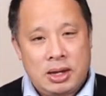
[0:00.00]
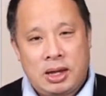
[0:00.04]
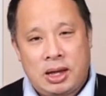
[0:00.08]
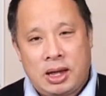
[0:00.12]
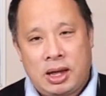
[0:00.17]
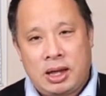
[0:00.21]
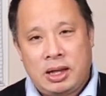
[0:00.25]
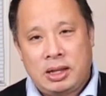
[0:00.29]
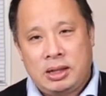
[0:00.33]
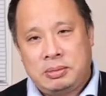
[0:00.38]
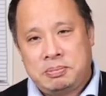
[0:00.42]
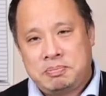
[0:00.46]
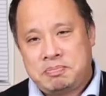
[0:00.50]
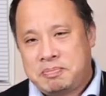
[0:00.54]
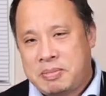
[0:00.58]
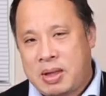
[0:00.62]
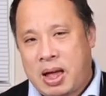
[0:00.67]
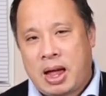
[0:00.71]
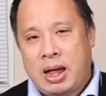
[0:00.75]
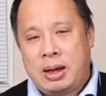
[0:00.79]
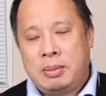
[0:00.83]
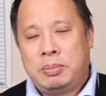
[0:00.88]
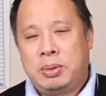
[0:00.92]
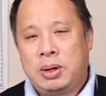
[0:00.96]
And
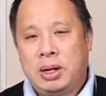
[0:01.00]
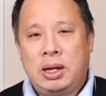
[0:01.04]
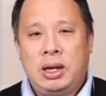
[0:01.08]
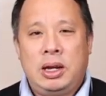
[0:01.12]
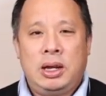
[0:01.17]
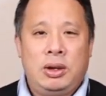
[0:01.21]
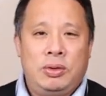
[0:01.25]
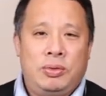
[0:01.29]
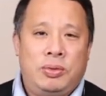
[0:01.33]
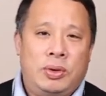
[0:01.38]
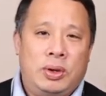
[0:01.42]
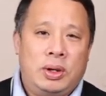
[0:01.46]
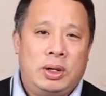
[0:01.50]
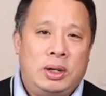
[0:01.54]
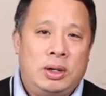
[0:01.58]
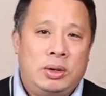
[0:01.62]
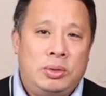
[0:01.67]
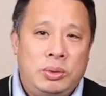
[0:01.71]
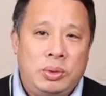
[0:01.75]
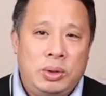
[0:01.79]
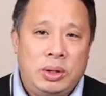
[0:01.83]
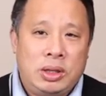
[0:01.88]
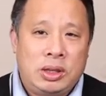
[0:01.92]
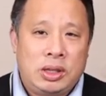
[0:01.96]
I believe
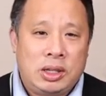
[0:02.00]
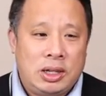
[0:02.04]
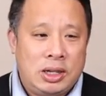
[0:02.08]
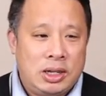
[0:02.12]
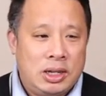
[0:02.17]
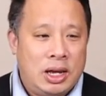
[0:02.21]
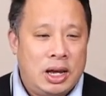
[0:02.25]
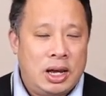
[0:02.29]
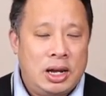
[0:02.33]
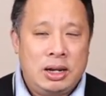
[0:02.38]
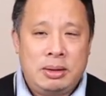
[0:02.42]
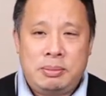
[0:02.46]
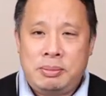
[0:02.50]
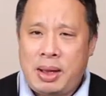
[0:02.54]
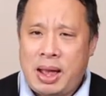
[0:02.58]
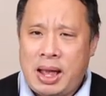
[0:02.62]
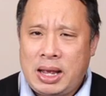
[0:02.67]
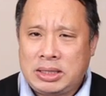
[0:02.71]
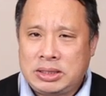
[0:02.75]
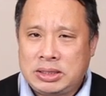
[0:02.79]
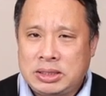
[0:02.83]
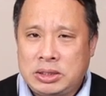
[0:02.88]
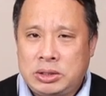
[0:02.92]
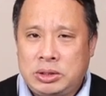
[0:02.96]
uh, with the Elon
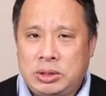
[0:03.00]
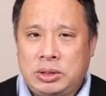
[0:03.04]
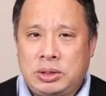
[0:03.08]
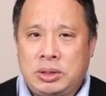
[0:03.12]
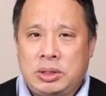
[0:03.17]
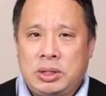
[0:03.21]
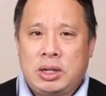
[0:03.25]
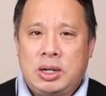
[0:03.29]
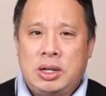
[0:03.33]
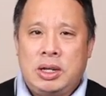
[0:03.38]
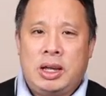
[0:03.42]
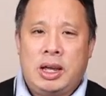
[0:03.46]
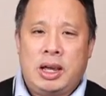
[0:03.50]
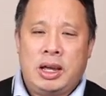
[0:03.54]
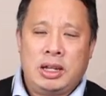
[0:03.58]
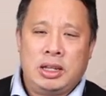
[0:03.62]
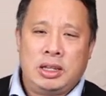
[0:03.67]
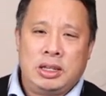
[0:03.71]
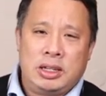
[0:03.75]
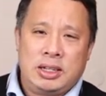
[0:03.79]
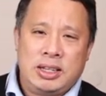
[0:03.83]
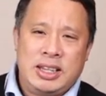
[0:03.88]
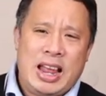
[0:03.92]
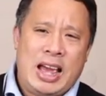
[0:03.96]
Musk
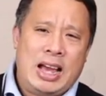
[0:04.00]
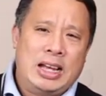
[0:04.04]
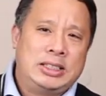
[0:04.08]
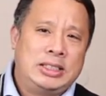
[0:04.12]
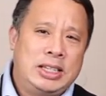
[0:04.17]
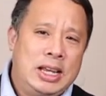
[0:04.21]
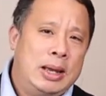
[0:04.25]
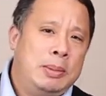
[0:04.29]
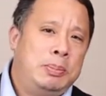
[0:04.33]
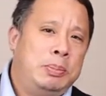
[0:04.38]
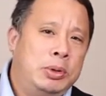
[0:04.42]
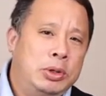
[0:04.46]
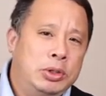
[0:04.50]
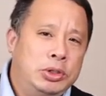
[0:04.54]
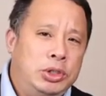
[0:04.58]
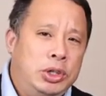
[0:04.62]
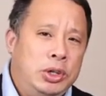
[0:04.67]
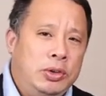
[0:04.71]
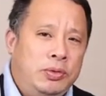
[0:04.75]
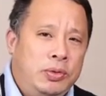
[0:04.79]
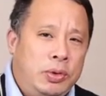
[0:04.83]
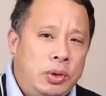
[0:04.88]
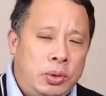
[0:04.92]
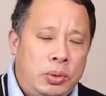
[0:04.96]
and the NASA
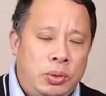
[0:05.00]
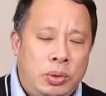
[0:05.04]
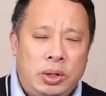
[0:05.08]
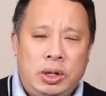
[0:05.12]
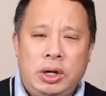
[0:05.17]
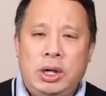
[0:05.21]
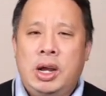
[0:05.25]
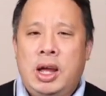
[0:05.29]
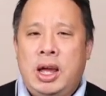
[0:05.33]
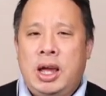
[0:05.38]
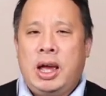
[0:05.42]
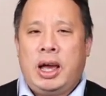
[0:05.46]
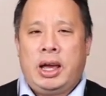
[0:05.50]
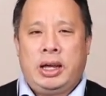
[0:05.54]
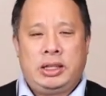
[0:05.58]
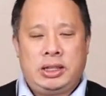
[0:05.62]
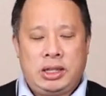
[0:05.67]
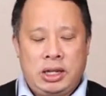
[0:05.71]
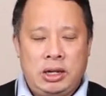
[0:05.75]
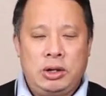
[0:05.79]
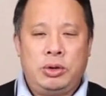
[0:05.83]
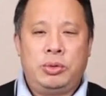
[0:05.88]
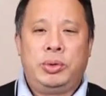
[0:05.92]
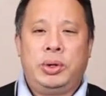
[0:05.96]
pushing forward, I
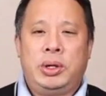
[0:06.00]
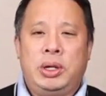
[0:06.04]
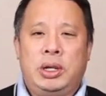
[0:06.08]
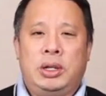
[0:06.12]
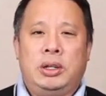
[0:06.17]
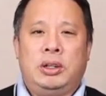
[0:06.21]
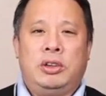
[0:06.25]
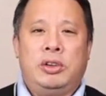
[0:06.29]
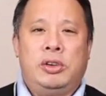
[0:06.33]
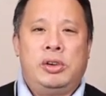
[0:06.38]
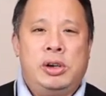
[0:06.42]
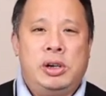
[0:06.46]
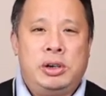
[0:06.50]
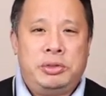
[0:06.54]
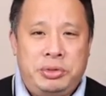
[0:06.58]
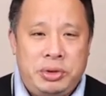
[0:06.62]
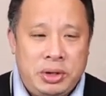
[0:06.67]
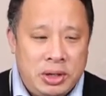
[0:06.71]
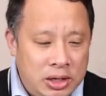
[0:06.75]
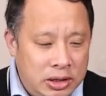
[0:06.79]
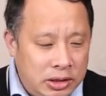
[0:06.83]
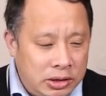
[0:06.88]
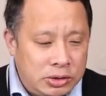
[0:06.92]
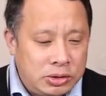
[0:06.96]
think we can do a
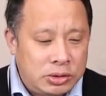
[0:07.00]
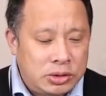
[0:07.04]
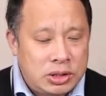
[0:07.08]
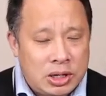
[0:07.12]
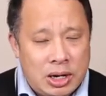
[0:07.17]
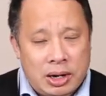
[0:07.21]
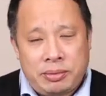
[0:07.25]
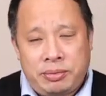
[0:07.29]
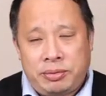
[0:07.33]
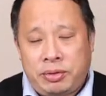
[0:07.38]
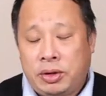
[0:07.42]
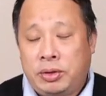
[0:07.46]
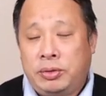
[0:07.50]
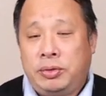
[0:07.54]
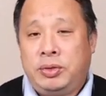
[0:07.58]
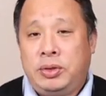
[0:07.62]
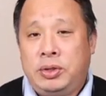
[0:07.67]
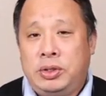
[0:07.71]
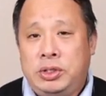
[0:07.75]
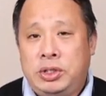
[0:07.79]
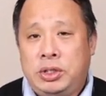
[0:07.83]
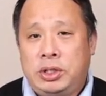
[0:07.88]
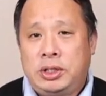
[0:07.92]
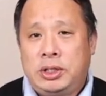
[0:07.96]
really good job for the
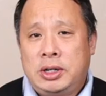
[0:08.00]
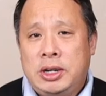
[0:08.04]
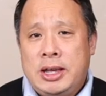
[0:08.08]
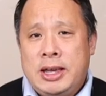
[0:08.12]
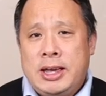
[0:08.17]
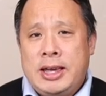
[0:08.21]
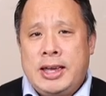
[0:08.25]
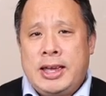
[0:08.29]
future.